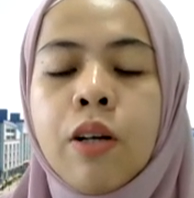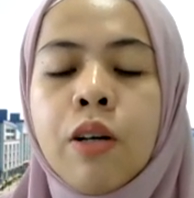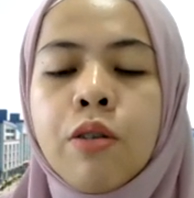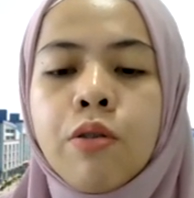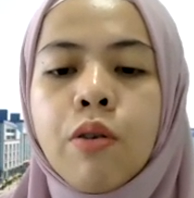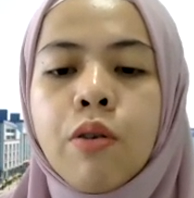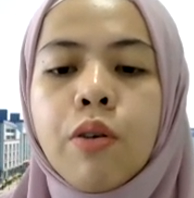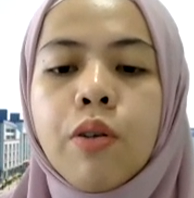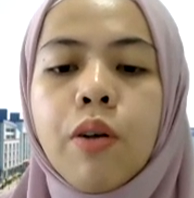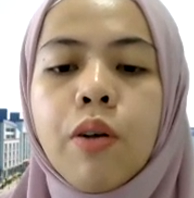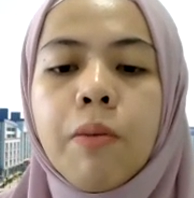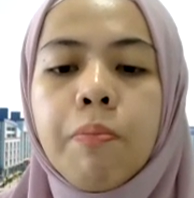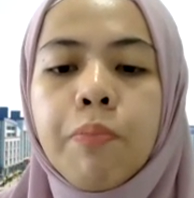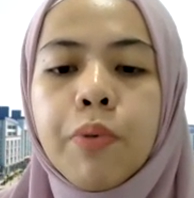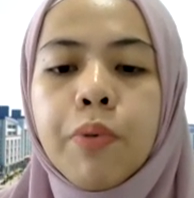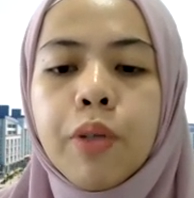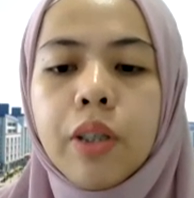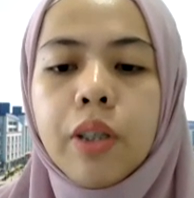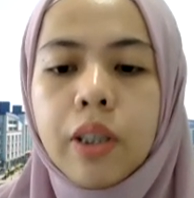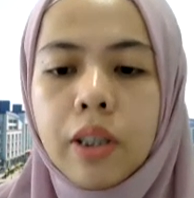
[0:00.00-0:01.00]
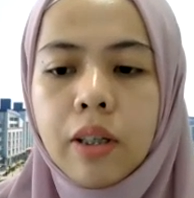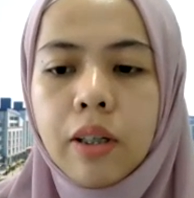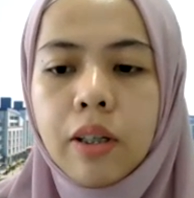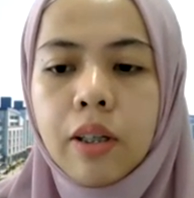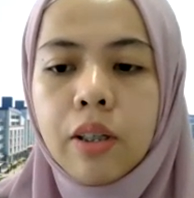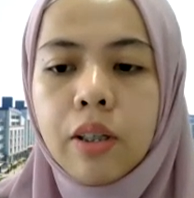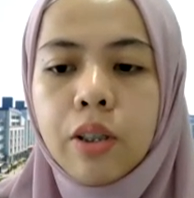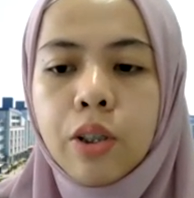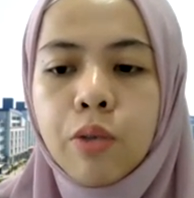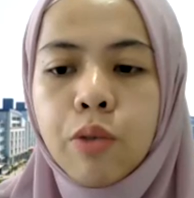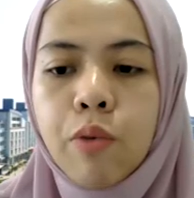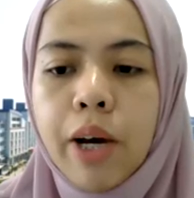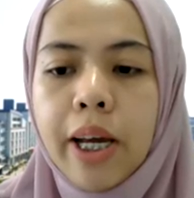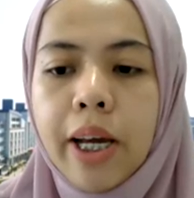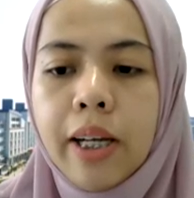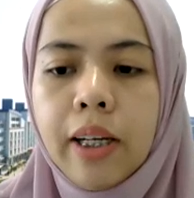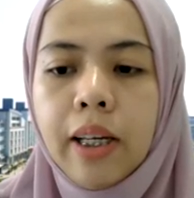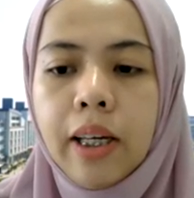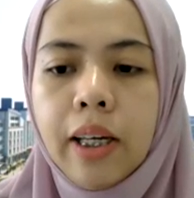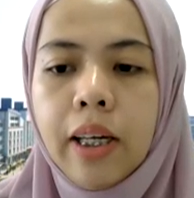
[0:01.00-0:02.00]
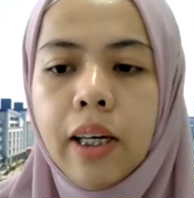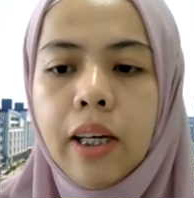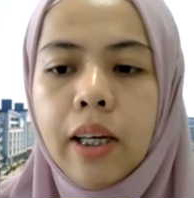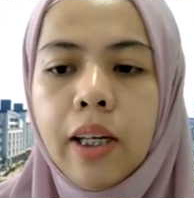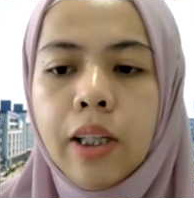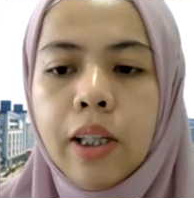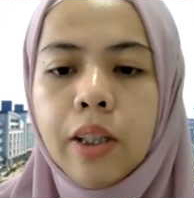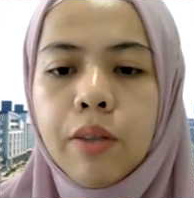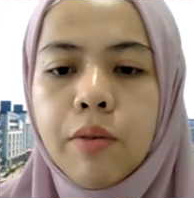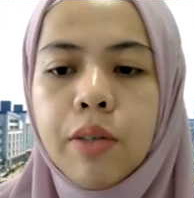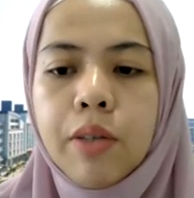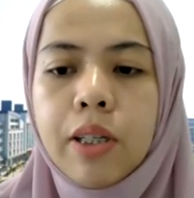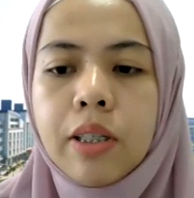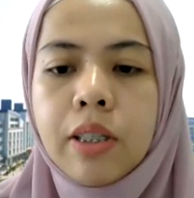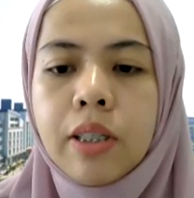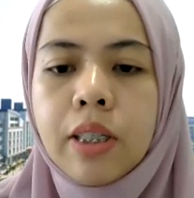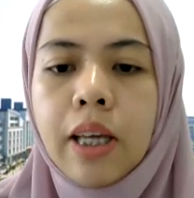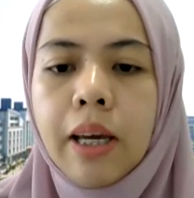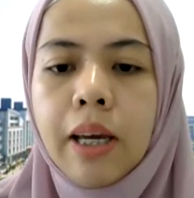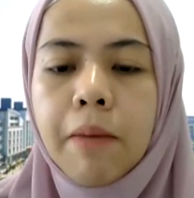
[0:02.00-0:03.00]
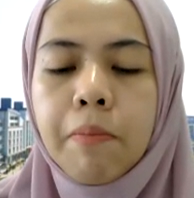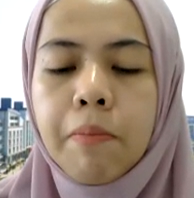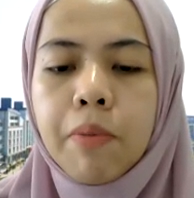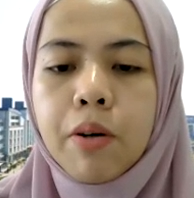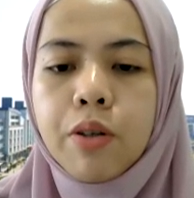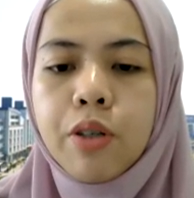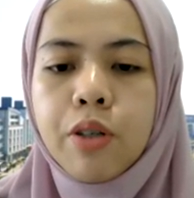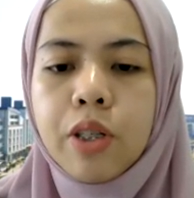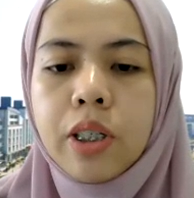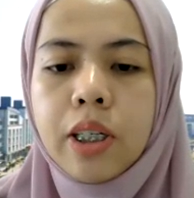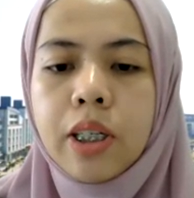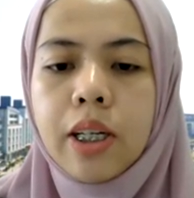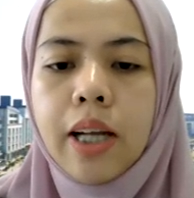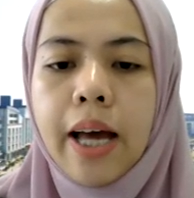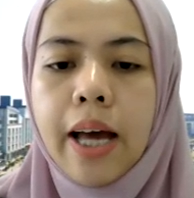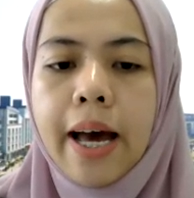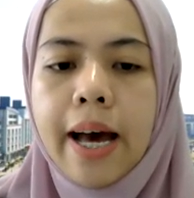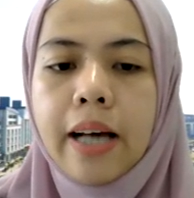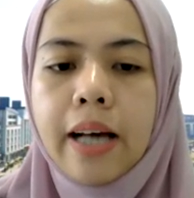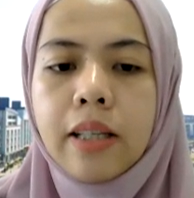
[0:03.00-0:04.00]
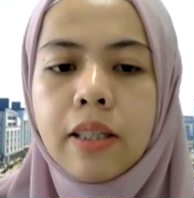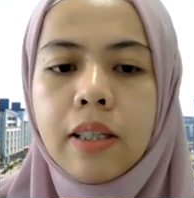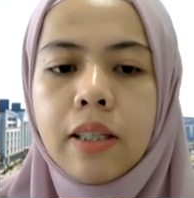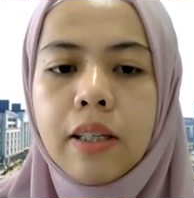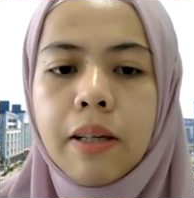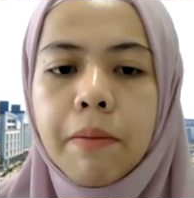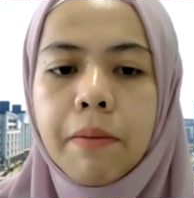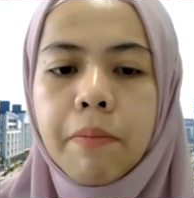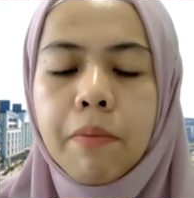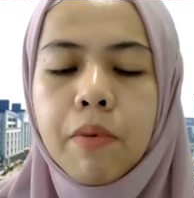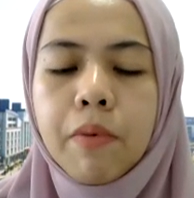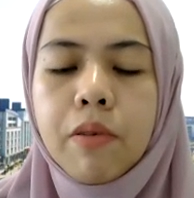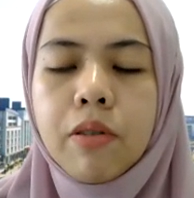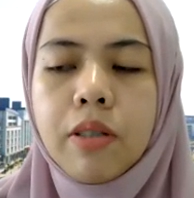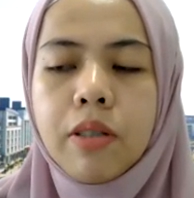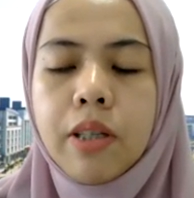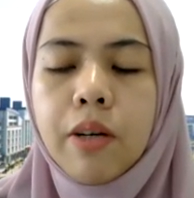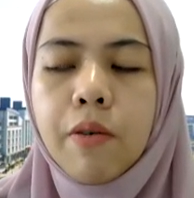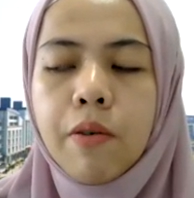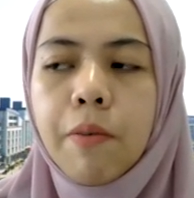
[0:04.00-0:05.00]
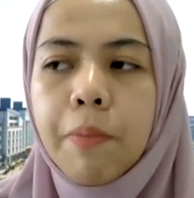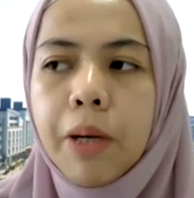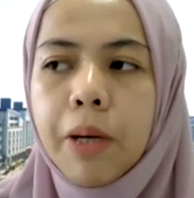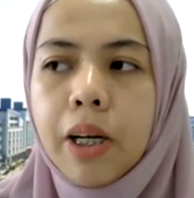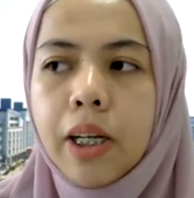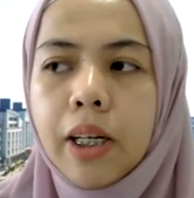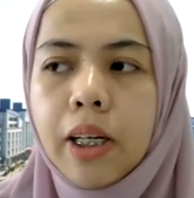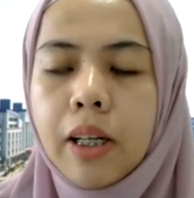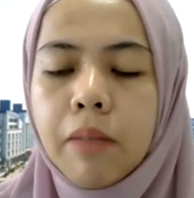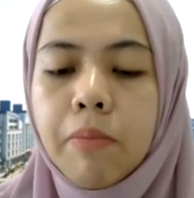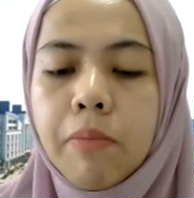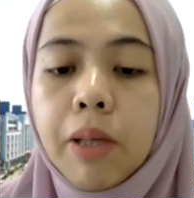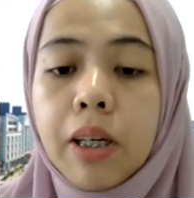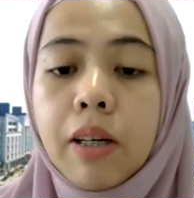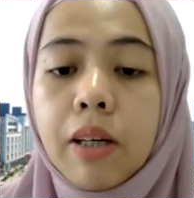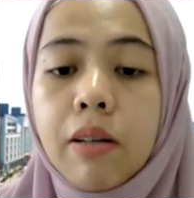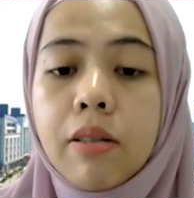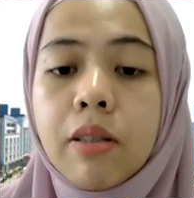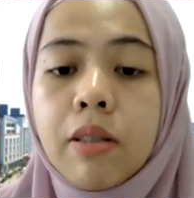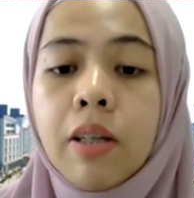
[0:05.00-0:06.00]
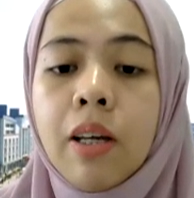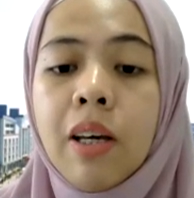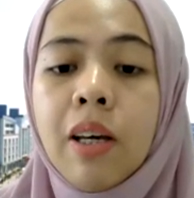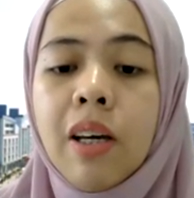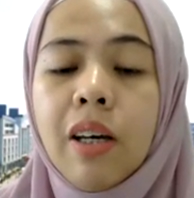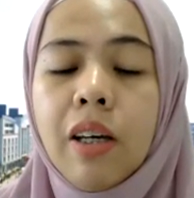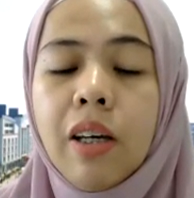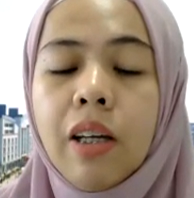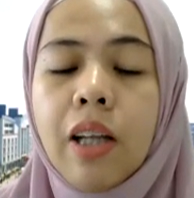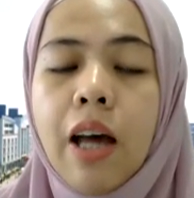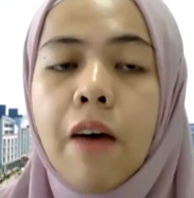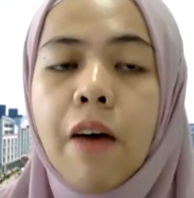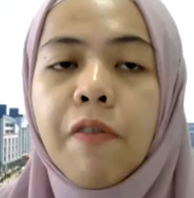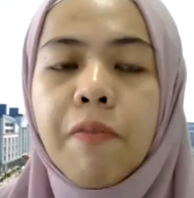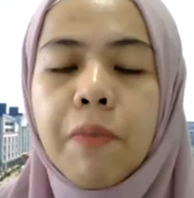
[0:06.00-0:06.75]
So don't put 20 into the same position as the zero period, because in